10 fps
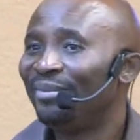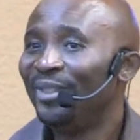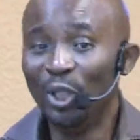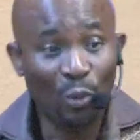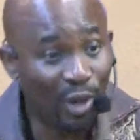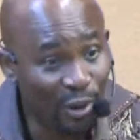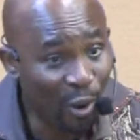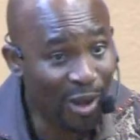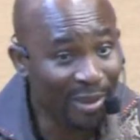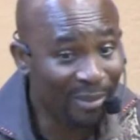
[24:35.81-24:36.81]
You want to
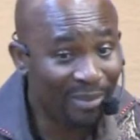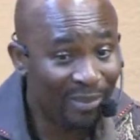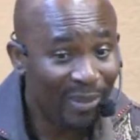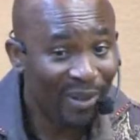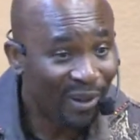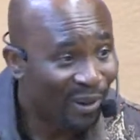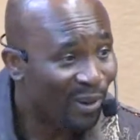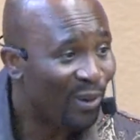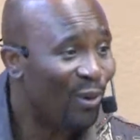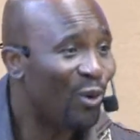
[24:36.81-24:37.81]
know Him?
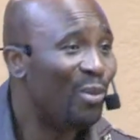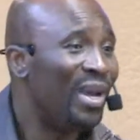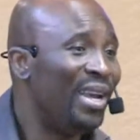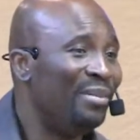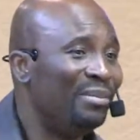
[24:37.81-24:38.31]
obey him.